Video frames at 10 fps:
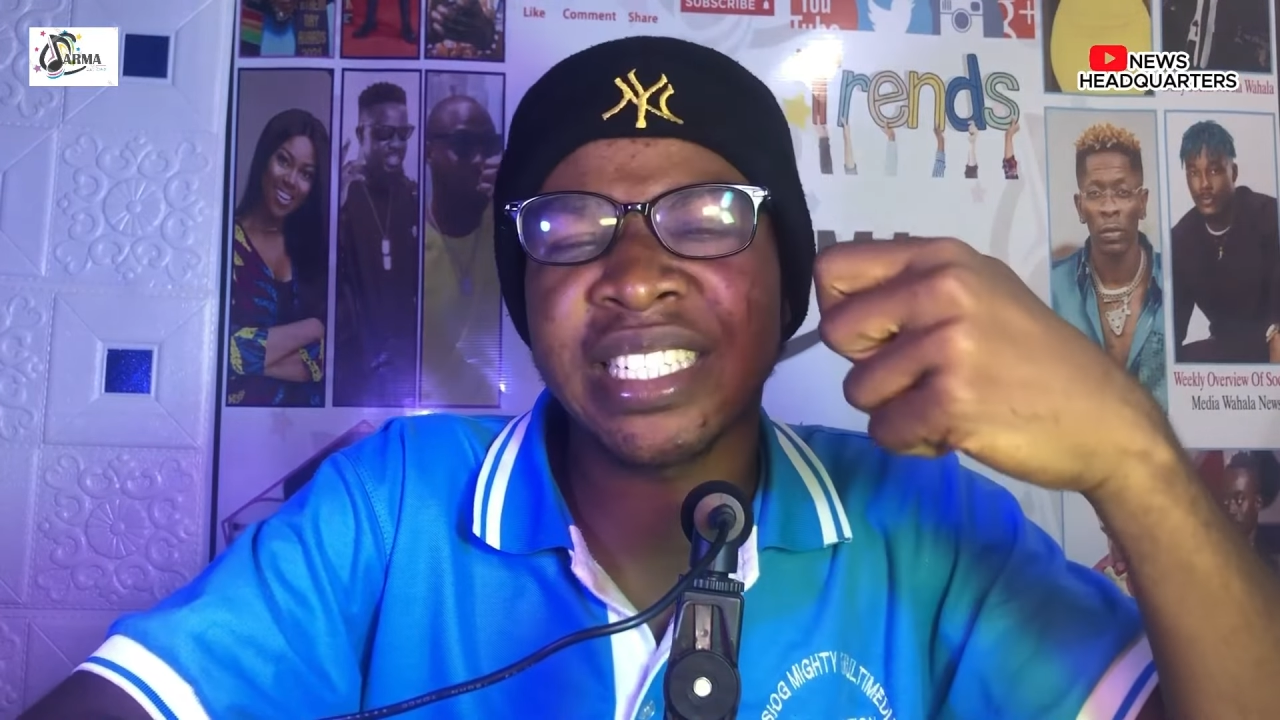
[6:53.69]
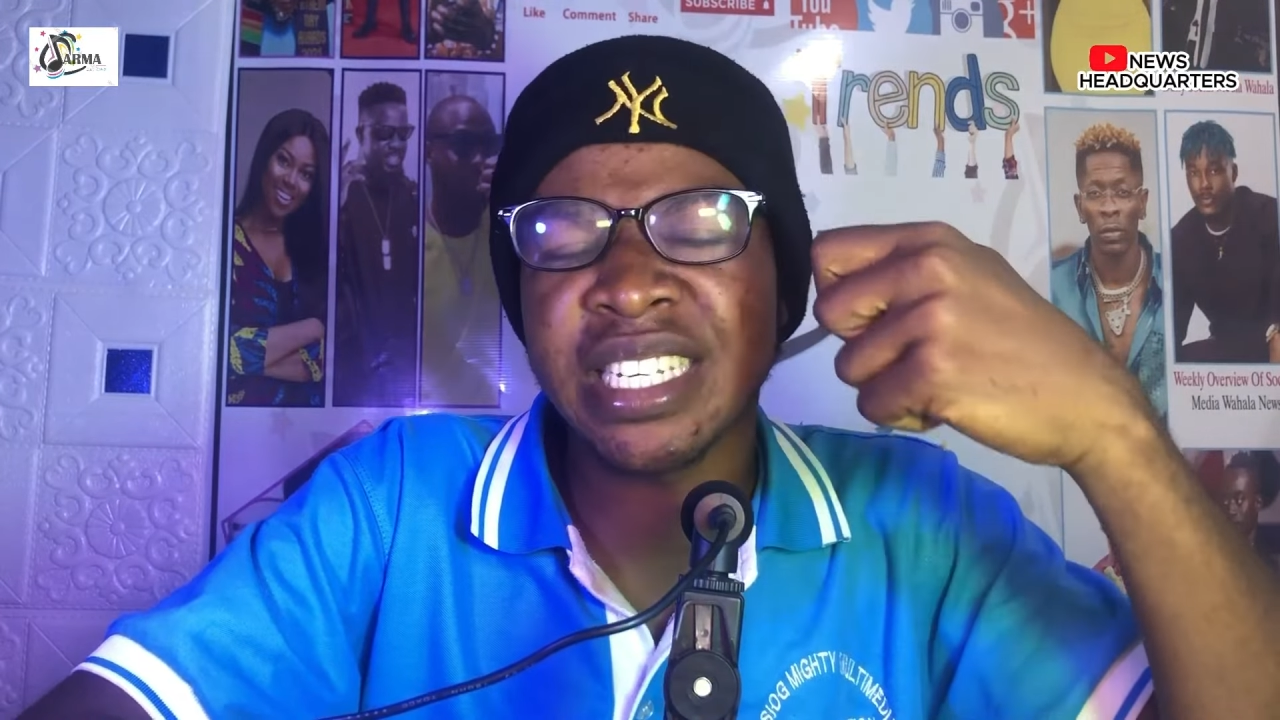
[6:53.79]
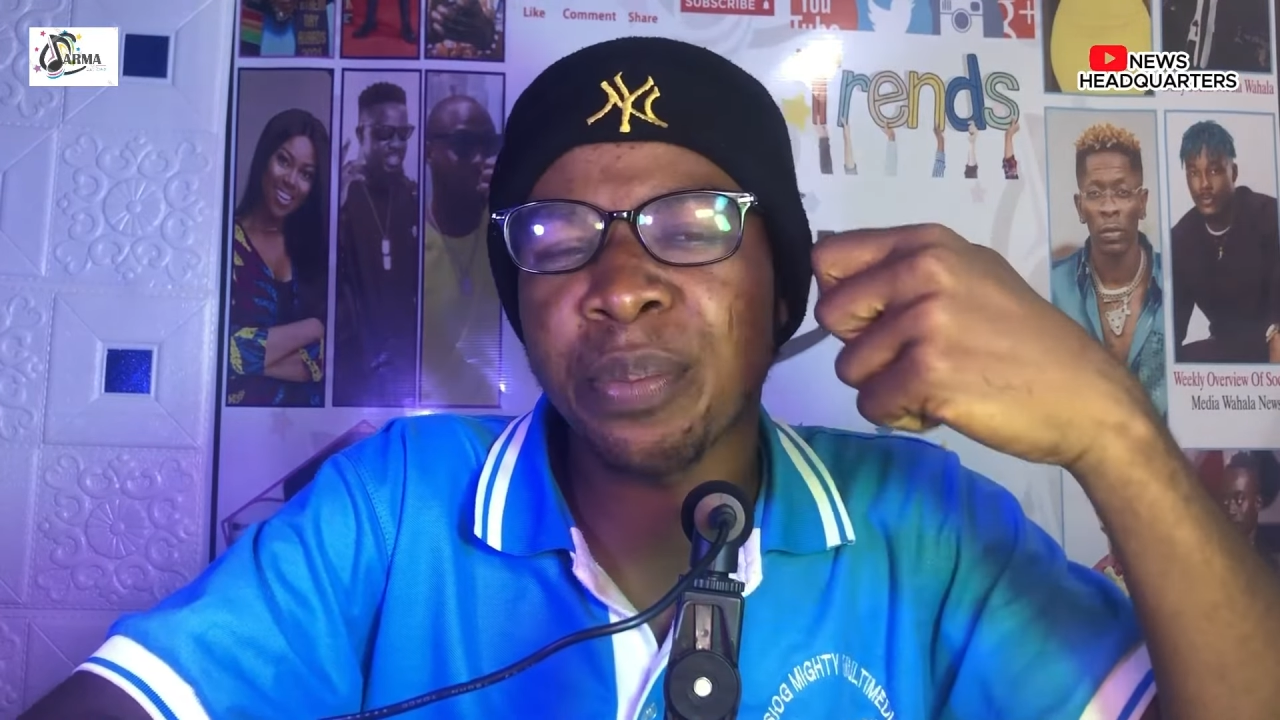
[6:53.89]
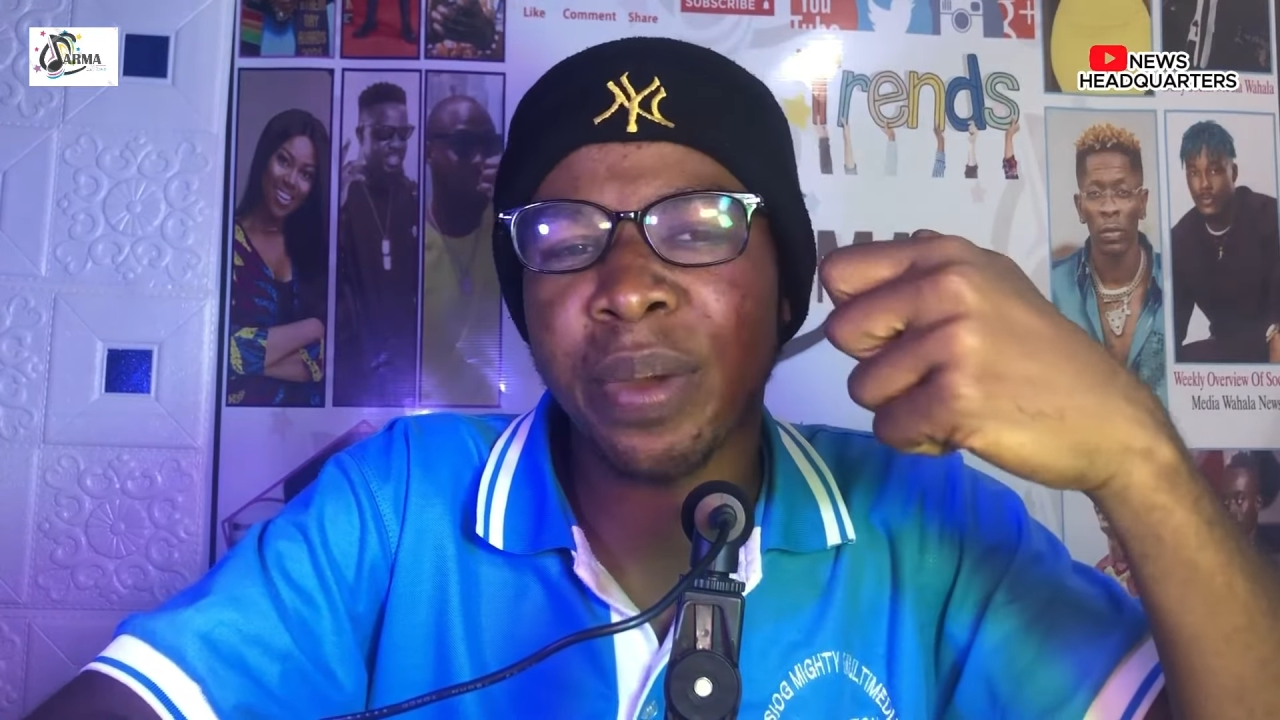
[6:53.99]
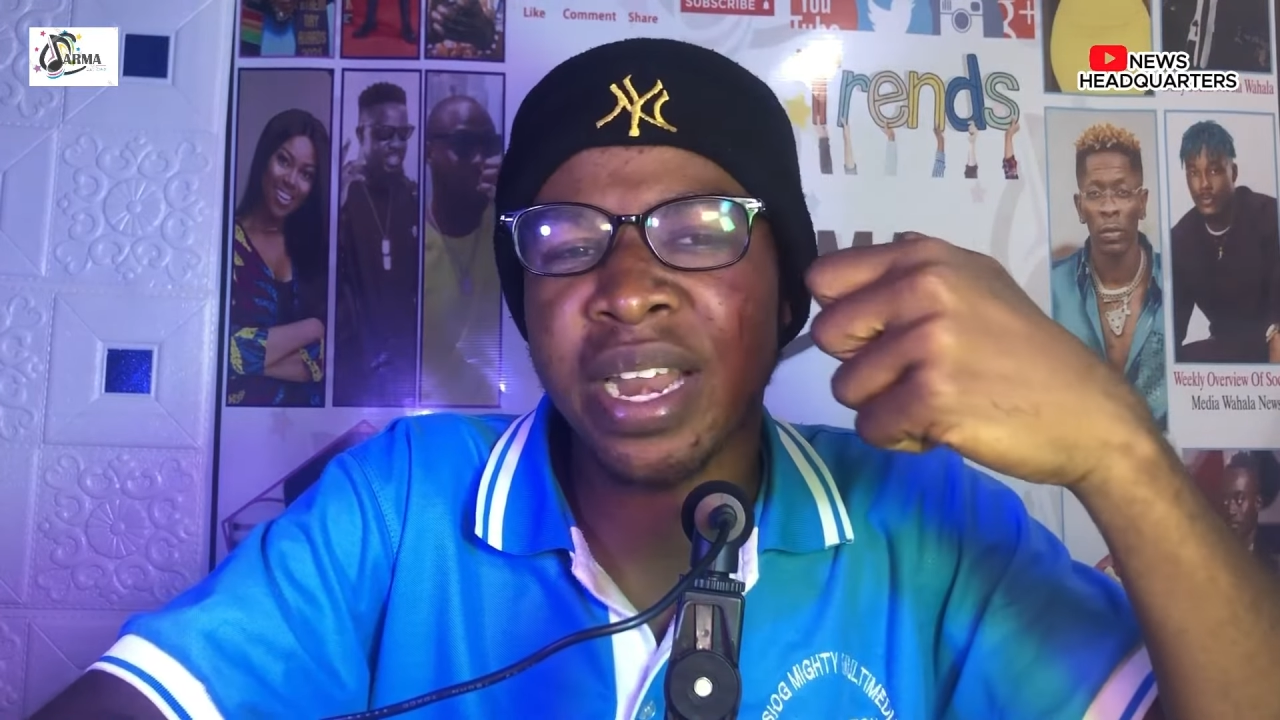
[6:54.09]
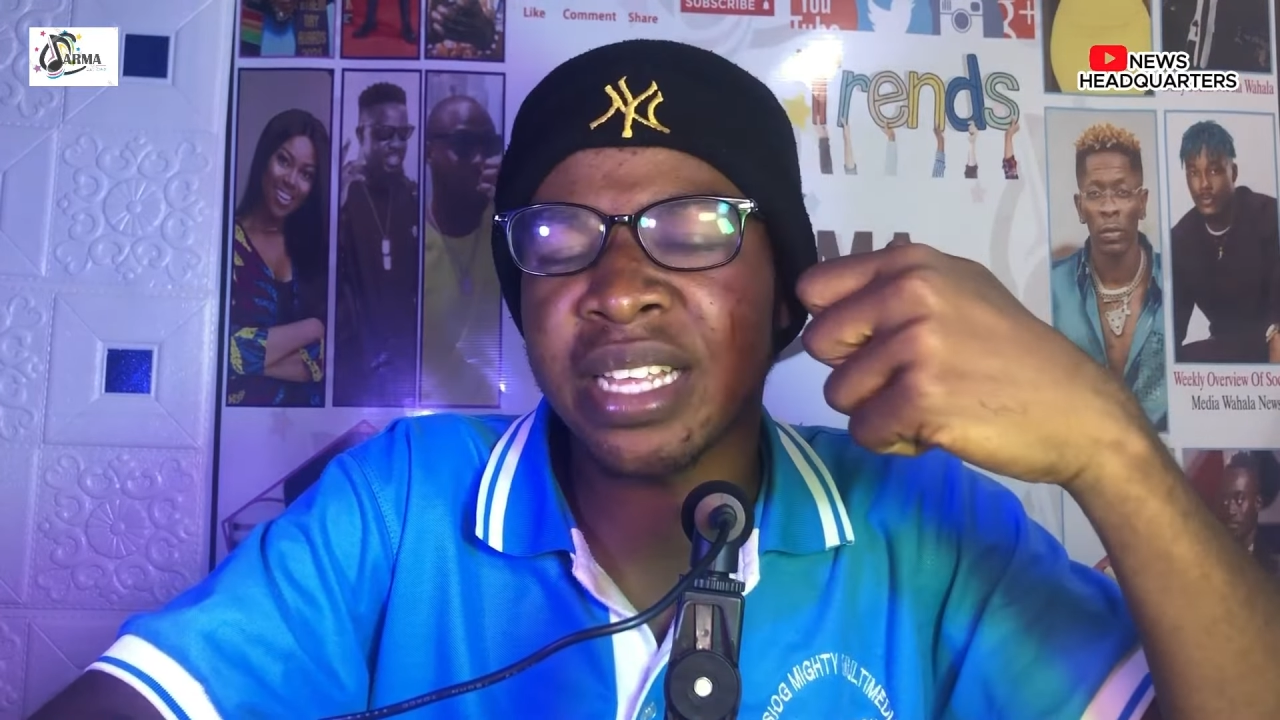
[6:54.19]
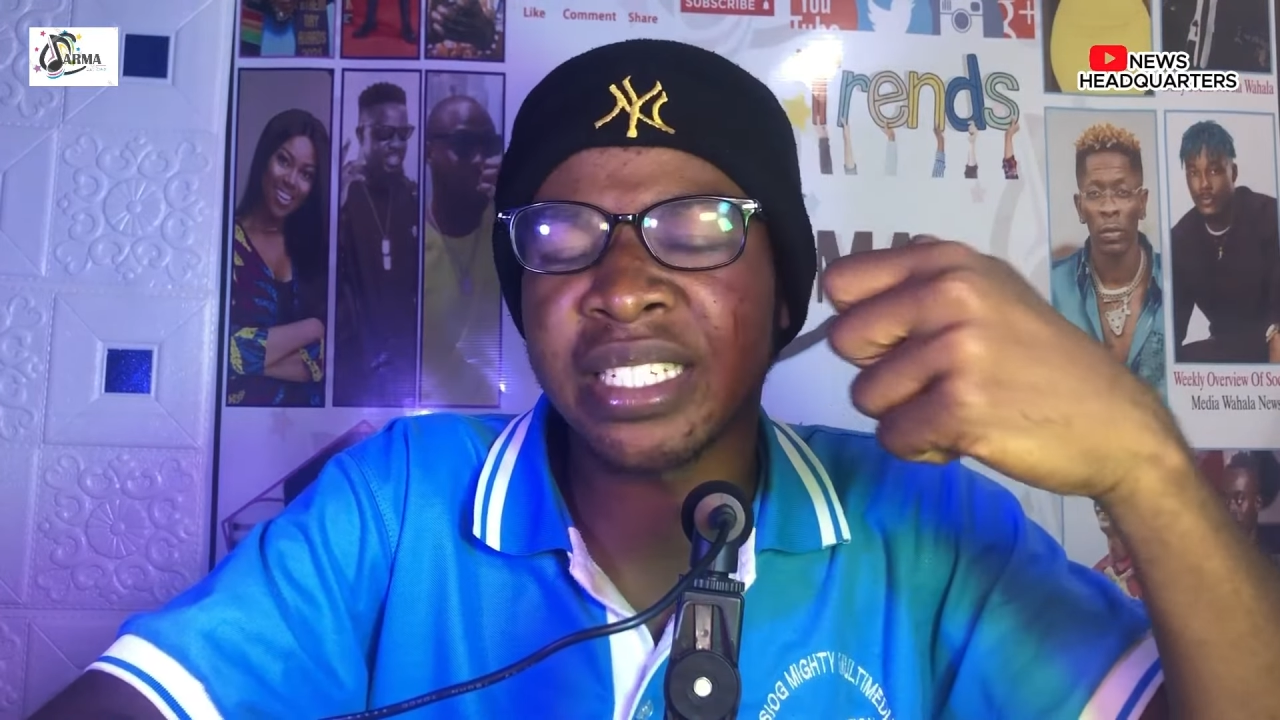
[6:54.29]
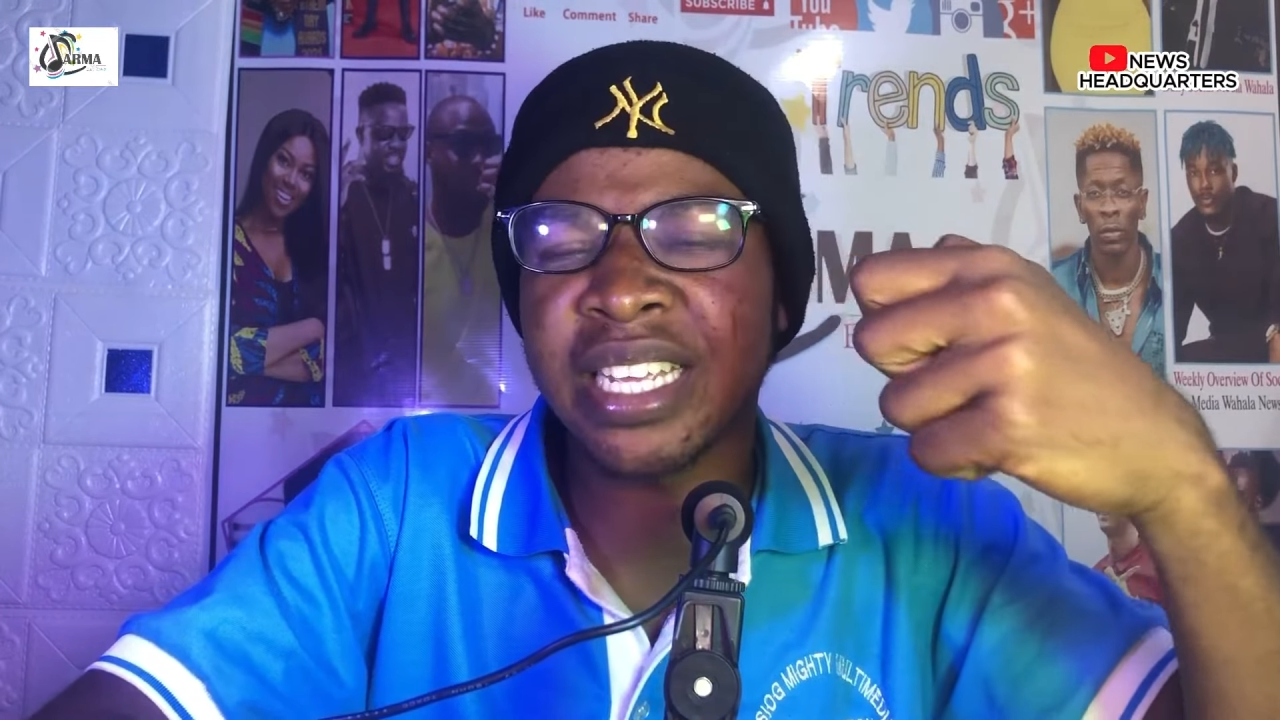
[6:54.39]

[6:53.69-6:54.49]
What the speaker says: Independence